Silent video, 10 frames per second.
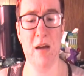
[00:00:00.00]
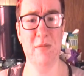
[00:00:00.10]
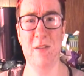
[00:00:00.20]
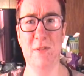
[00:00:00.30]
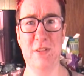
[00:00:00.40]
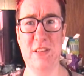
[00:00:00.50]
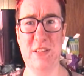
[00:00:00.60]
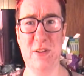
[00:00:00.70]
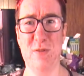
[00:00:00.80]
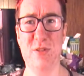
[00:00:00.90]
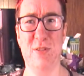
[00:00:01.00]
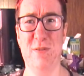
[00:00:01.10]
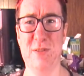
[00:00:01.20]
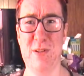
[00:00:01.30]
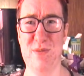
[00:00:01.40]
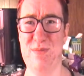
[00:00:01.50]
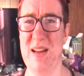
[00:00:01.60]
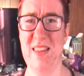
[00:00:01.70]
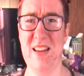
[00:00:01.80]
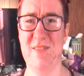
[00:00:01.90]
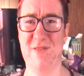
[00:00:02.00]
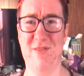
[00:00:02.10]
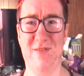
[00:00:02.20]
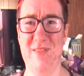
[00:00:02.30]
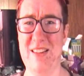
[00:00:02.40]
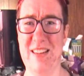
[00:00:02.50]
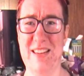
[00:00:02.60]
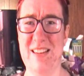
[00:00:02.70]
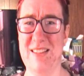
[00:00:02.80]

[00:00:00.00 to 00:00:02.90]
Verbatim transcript: I'm not very social, so my life really